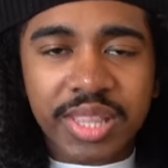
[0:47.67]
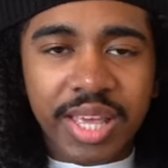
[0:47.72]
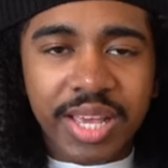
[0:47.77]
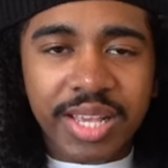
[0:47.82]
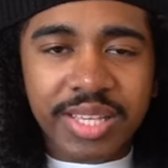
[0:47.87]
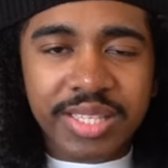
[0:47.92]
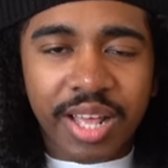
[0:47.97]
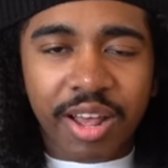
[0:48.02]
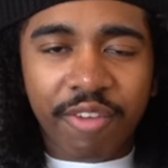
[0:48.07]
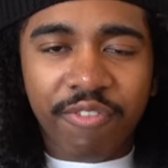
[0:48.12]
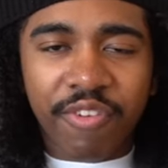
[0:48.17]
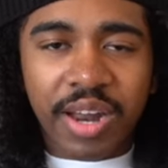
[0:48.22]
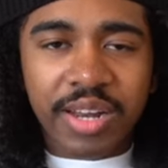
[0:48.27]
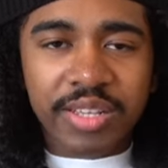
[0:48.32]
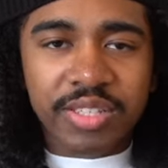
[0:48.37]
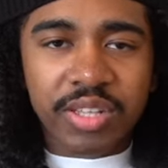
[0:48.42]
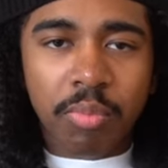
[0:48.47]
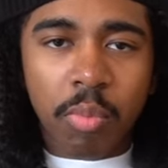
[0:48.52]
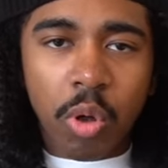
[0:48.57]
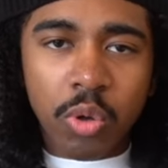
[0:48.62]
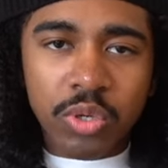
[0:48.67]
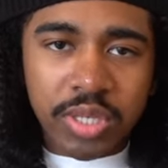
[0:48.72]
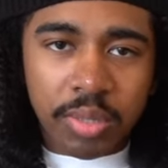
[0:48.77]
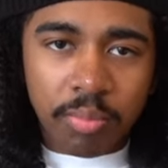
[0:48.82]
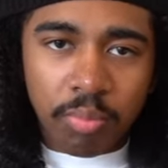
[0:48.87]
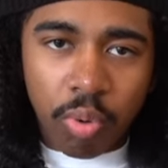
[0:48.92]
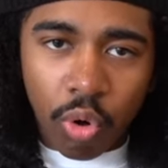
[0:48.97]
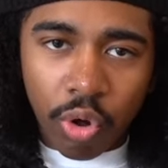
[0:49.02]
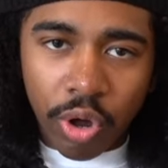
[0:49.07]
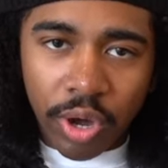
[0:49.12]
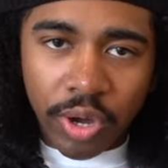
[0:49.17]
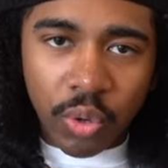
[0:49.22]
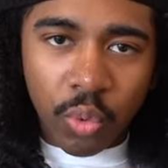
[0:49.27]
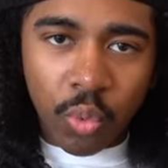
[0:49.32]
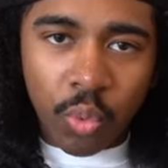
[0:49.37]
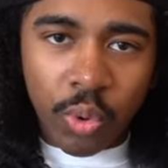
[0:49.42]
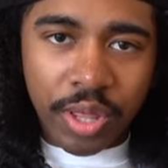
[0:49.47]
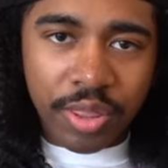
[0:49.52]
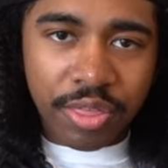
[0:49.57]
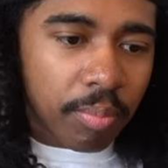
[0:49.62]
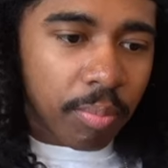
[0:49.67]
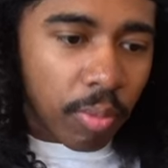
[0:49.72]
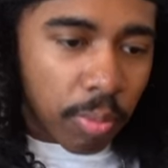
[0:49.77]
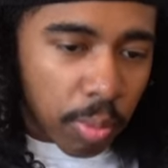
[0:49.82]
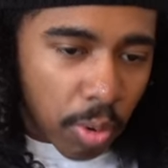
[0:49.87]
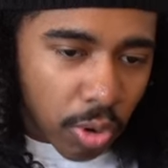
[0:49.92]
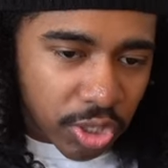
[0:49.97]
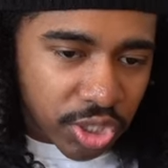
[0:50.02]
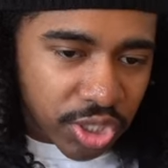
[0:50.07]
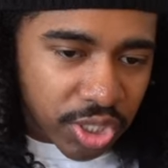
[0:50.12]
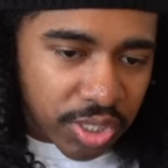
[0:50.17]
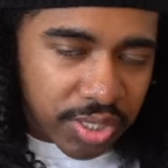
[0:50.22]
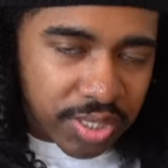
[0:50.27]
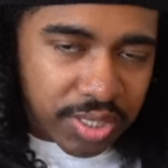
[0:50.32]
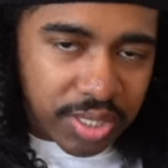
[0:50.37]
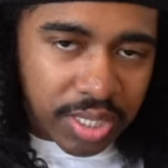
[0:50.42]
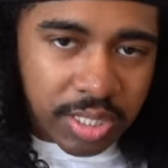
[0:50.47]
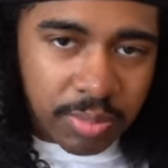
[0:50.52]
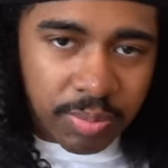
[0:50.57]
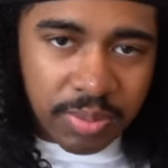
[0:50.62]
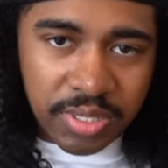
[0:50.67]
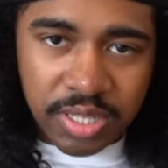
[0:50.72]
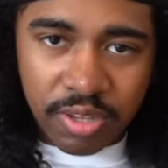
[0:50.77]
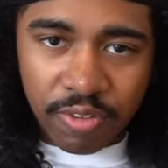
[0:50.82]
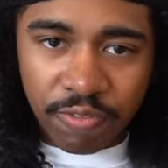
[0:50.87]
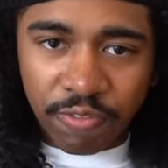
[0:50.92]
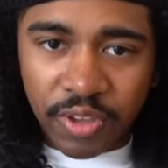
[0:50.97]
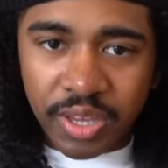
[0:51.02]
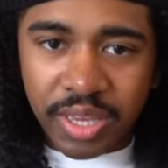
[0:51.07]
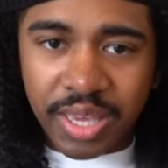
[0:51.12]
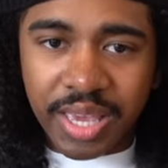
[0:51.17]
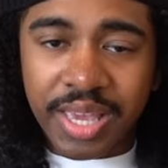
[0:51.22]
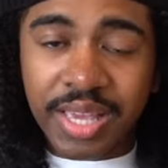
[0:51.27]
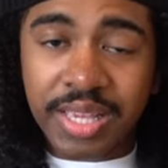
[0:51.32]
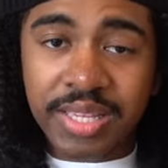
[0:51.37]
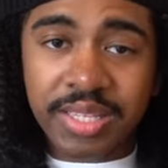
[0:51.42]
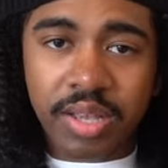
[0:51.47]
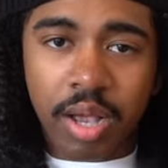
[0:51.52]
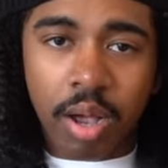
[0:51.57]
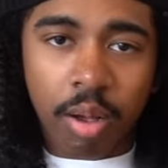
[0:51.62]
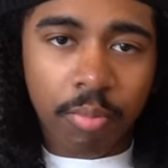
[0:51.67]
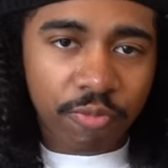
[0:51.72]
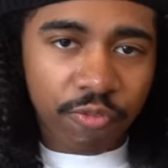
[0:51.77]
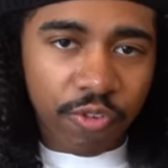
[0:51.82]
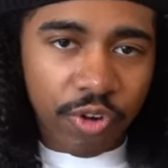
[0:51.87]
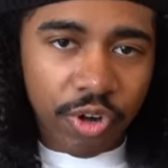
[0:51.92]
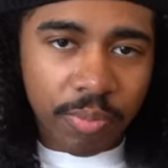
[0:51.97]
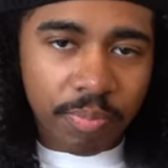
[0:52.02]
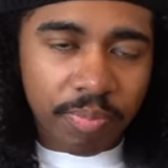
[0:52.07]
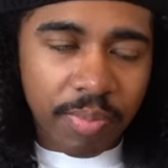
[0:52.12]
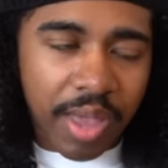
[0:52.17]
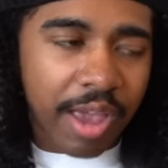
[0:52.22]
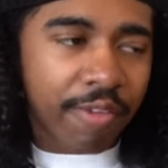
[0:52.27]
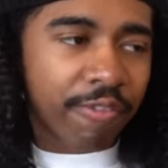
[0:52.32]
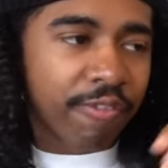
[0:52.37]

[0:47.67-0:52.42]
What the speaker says: things that I find is the most important with proportions in specific is comfort. I